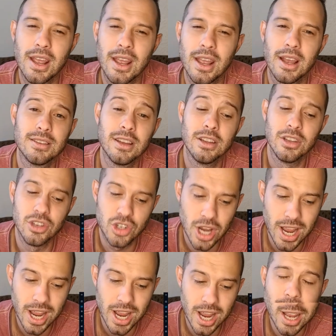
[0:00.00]
And
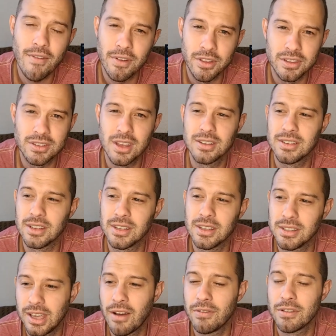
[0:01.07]
Jay definitely said he's
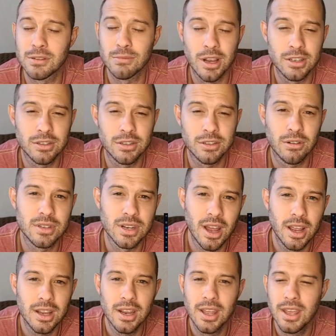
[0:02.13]
going to take you out for some ice cream
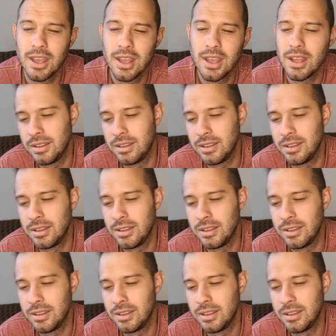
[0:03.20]
tonight.